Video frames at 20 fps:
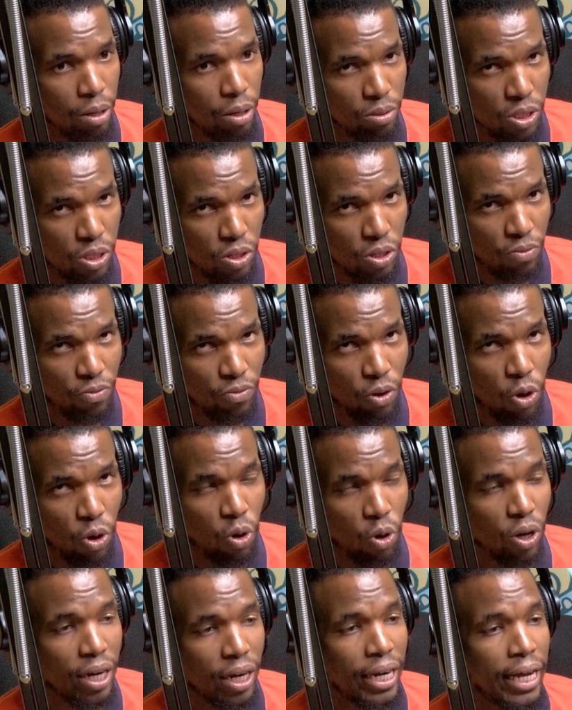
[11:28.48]
rounds off
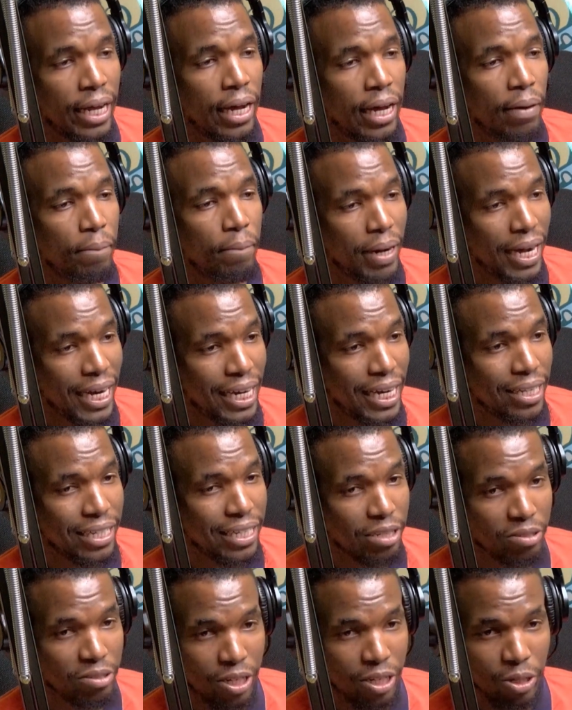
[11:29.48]
on uh, Monday.
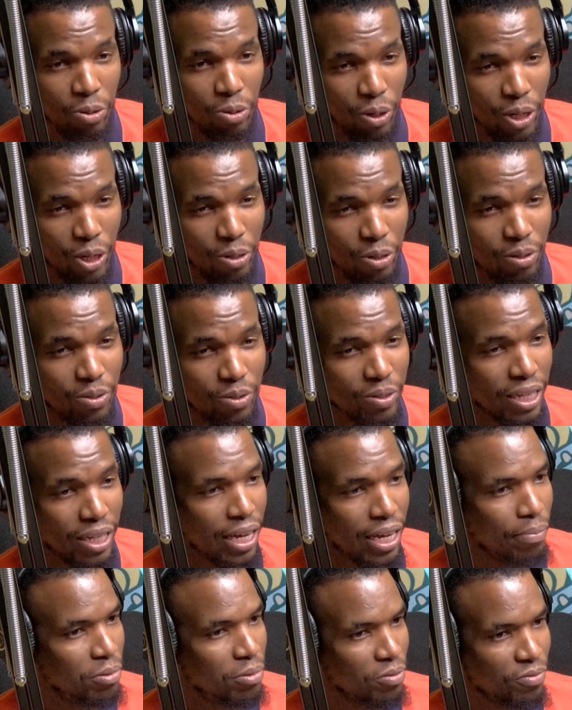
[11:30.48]
It's actually going on
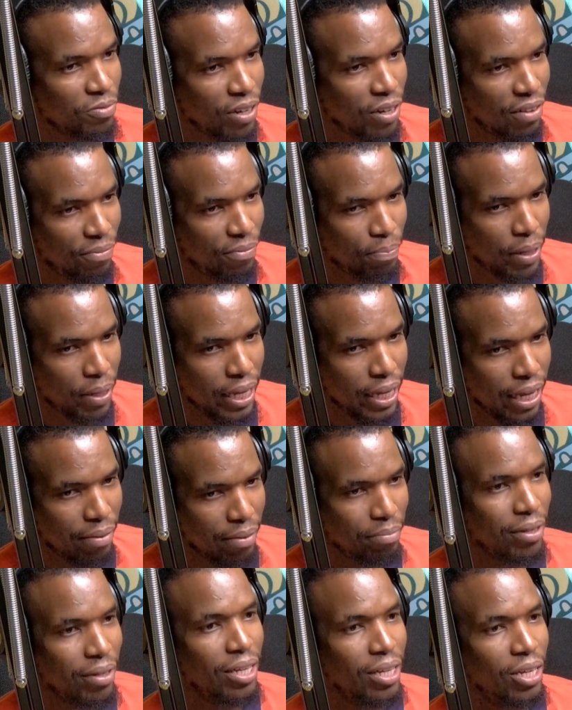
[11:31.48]
today up to 5
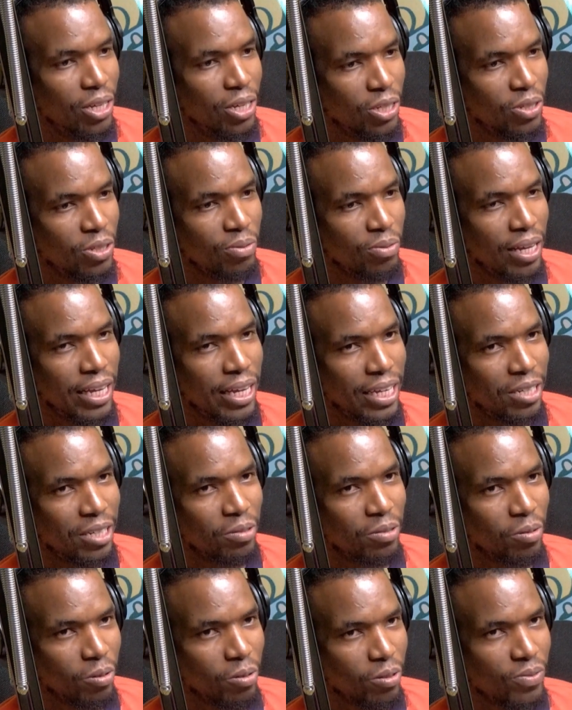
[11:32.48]
p.m. Okay. So we are
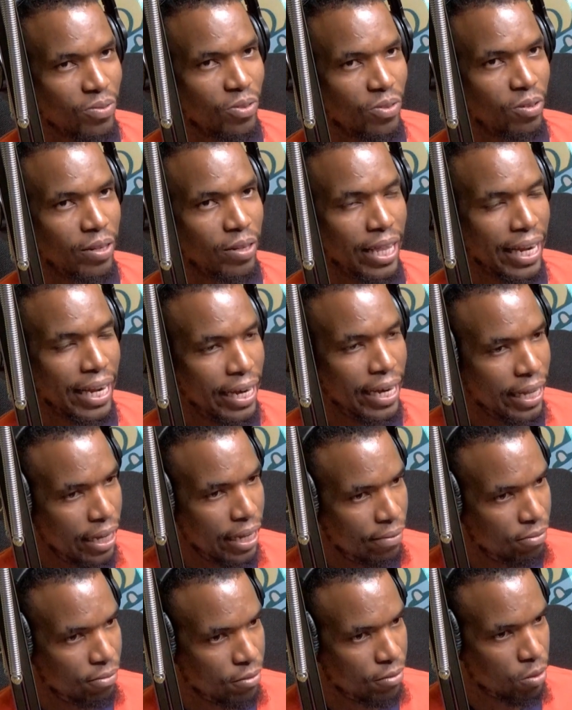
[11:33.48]
yet to close for the
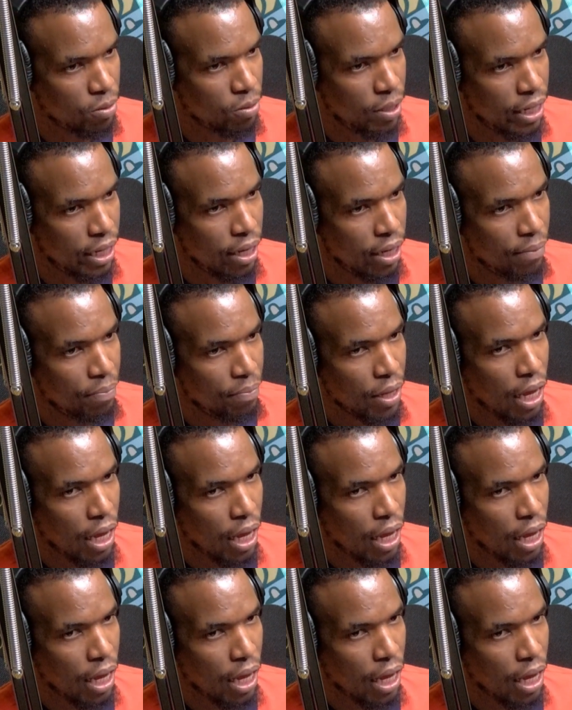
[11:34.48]
day today.